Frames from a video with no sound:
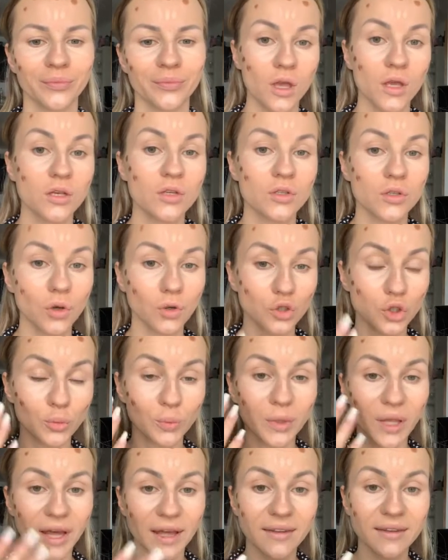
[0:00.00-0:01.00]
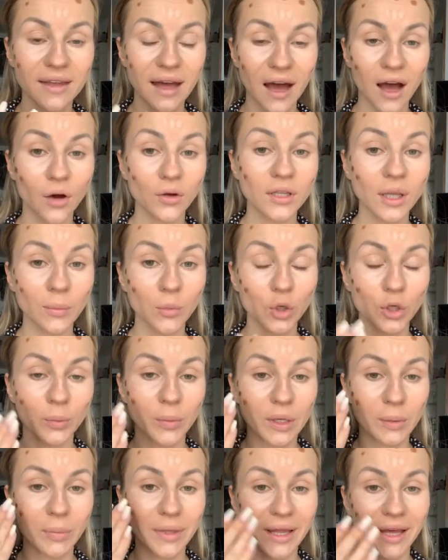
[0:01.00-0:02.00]
So to blend out, I'm going to
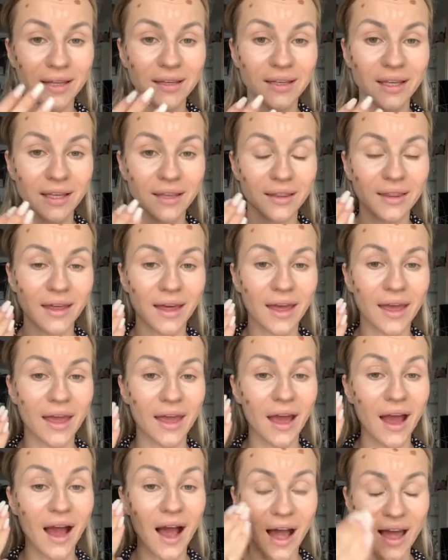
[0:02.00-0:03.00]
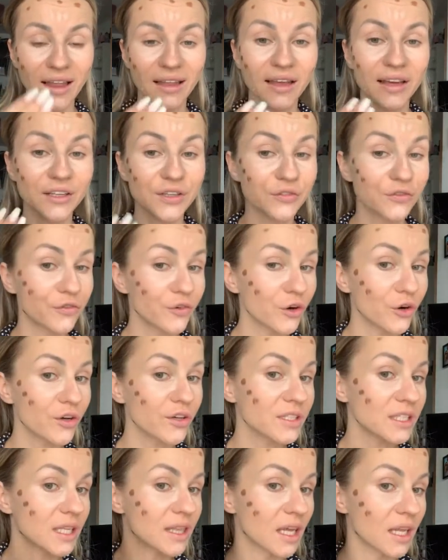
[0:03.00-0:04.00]
be blending the highlight
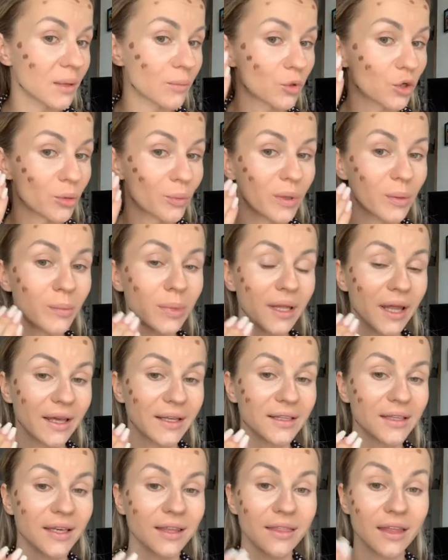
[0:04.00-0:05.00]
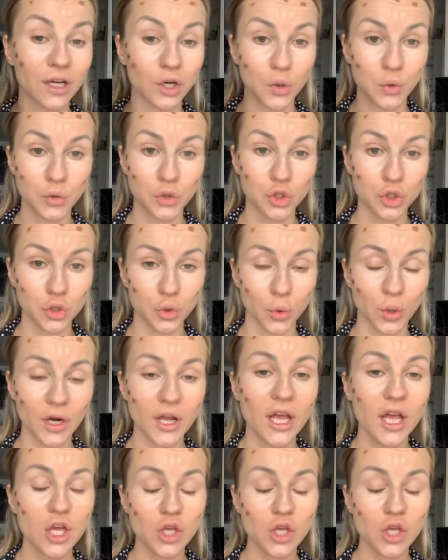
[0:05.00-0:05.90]
first, and then I'm going to be blending the contour.